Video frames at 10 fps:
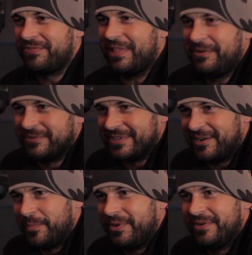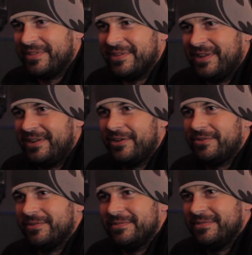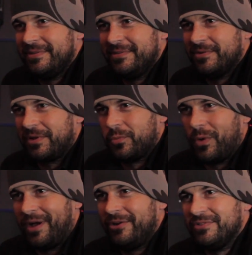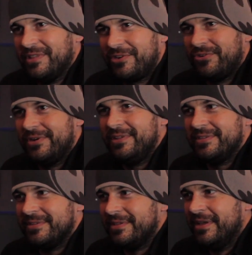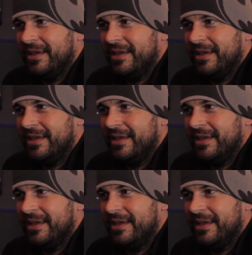flavors out of beer than any other, like wine or liquor or anything.